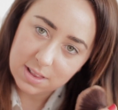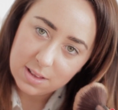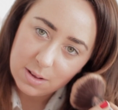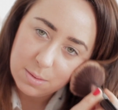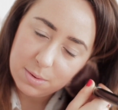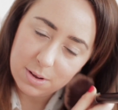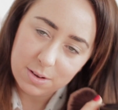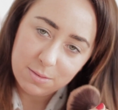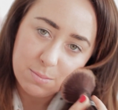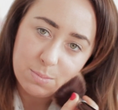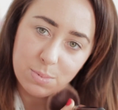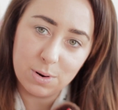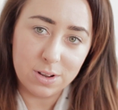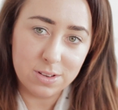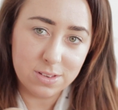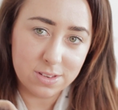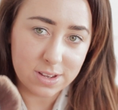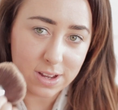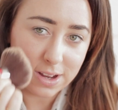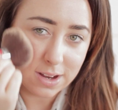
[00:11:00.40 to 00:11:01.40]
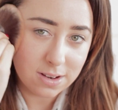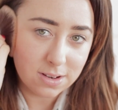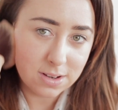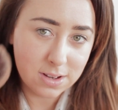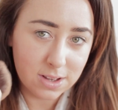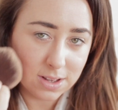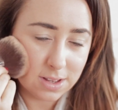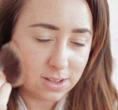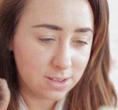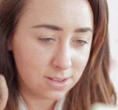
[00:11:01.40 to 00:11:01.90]
a little bit of bronzer
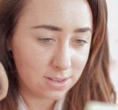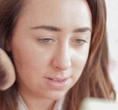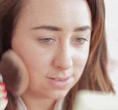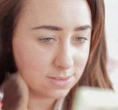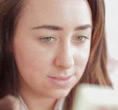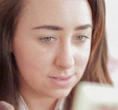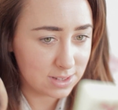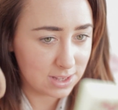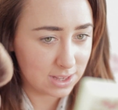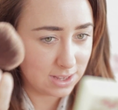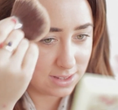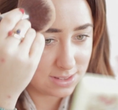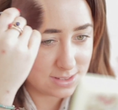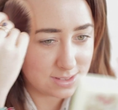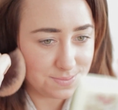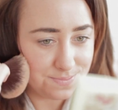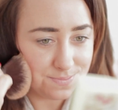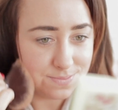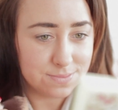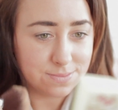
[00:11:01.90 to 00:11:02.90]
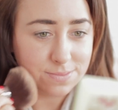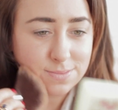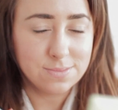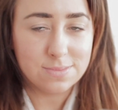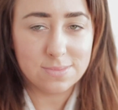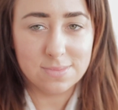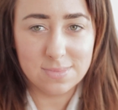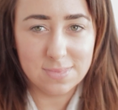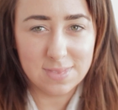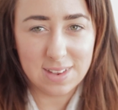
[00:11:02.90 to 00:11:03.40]
because
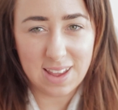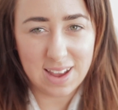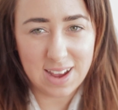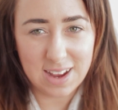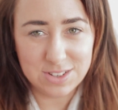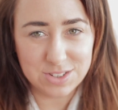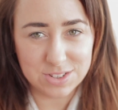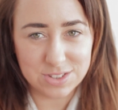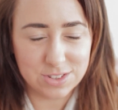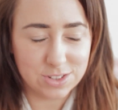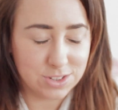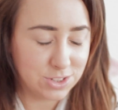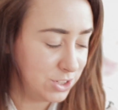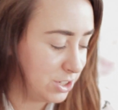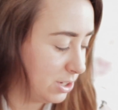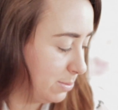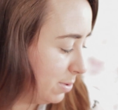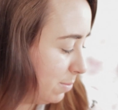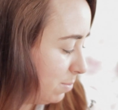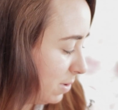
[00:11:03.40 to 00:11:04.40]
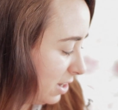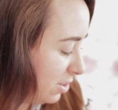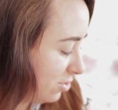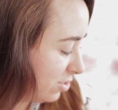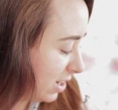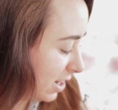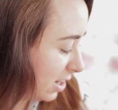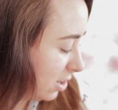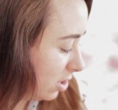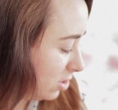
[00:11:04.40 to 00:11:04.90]
I just look stupid when I
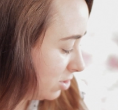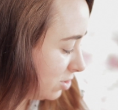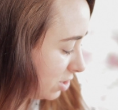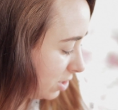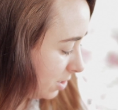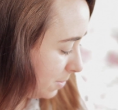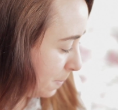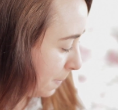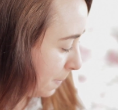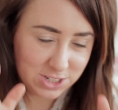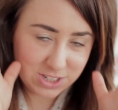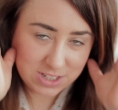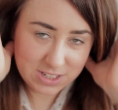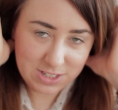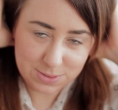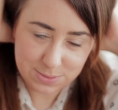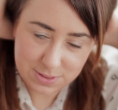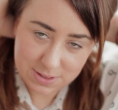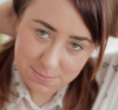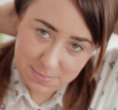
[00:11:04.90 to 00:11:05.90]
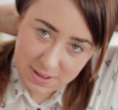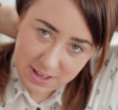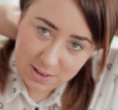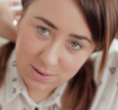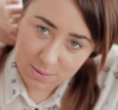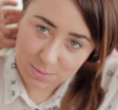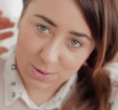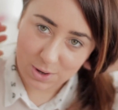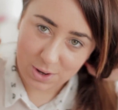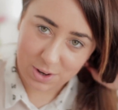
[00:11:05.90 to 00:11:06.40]
try and contour. actually doing a
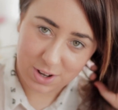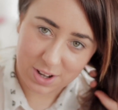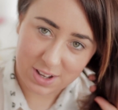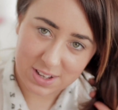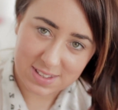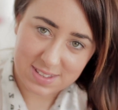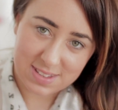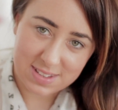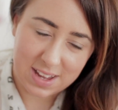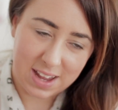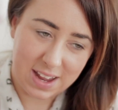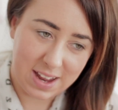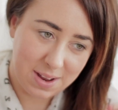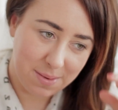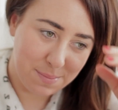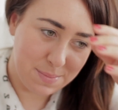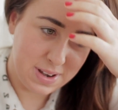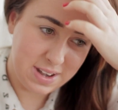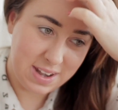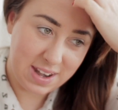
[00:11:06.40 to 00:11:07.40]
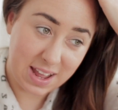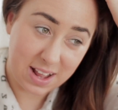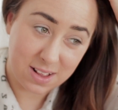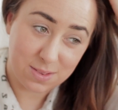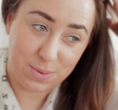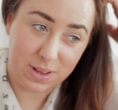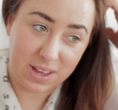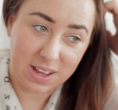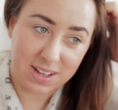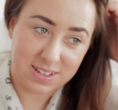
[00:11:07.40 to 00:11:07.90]
makeup course
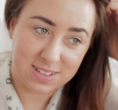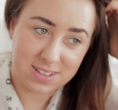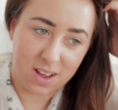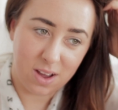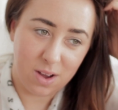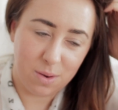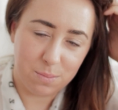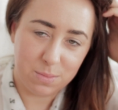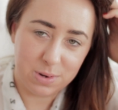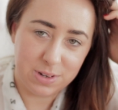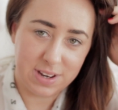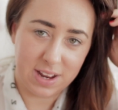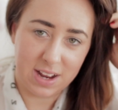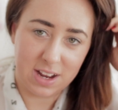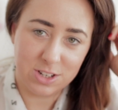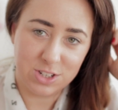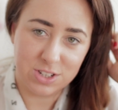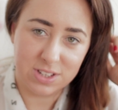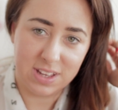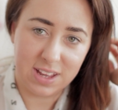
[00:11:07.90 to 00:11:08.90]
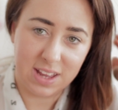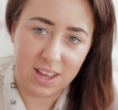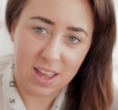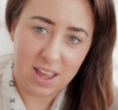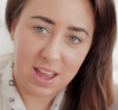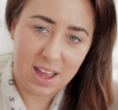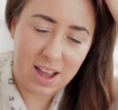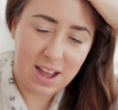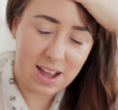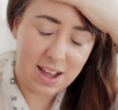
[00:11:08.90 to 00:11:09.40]
next week. I start on Monday actually
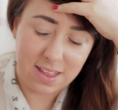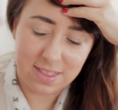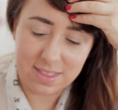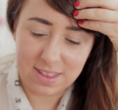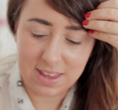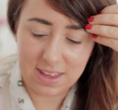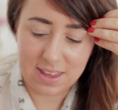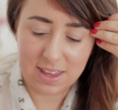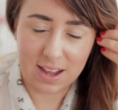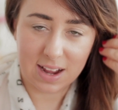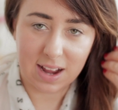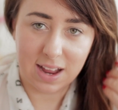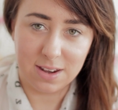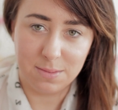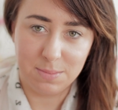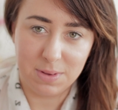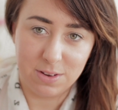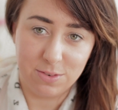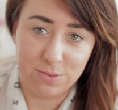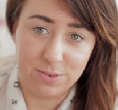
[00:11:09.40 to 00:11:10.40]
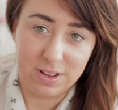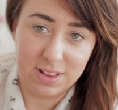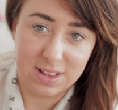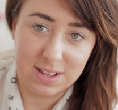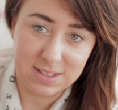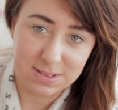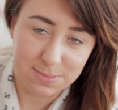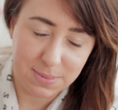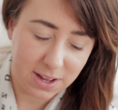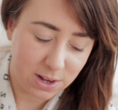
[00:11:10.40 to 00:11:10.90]
at the Academy of
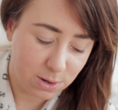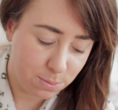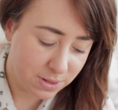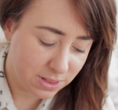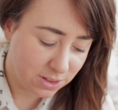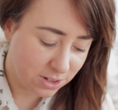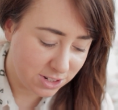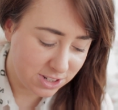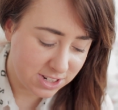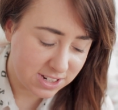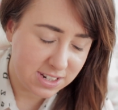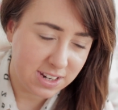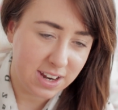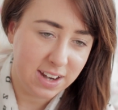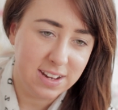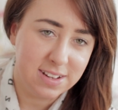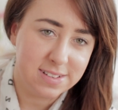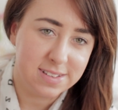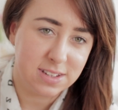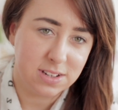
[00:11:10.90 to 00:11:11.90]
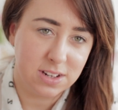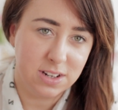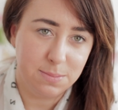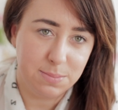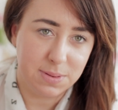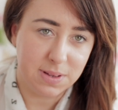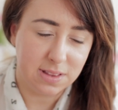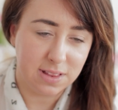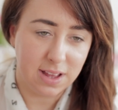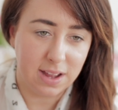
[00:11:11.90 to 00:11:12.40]
Freelance Makeup in London, and it's going to
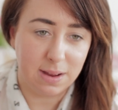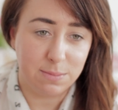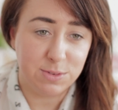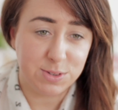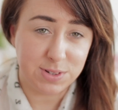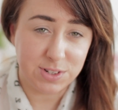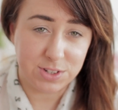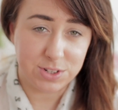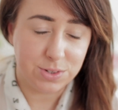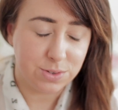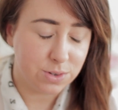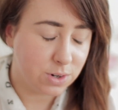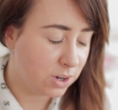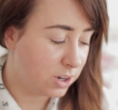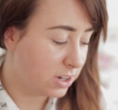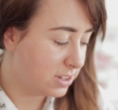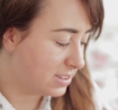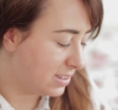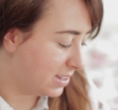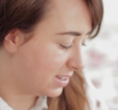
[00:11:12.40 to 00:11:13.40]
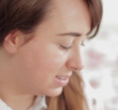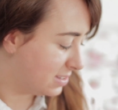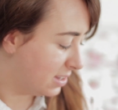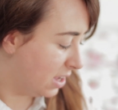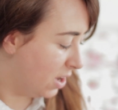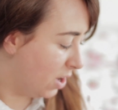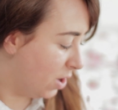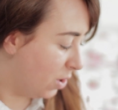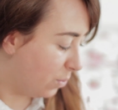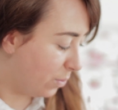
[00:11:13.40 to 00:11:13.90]
be like, I'm doing 2 courses,
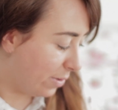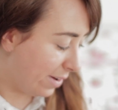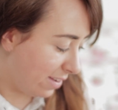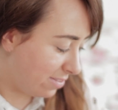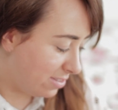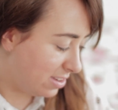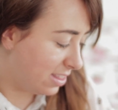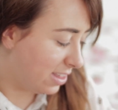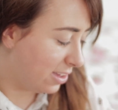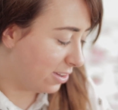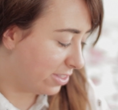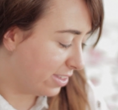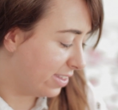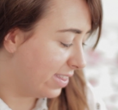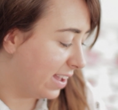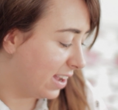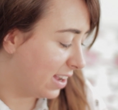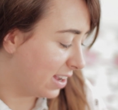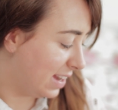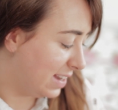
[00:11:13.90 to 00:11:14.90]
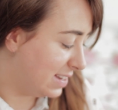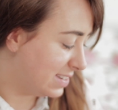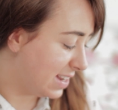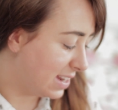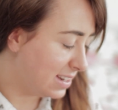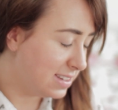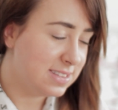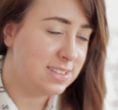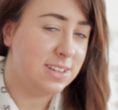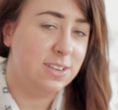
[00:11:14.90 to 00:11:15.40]
one after the other, like
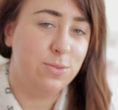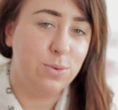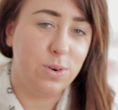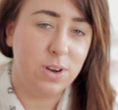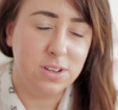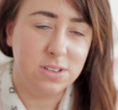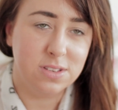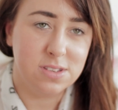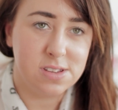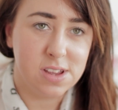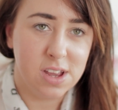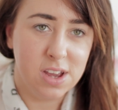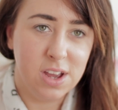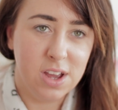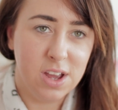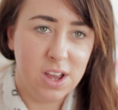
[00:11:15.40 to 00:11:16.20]
intensive ones.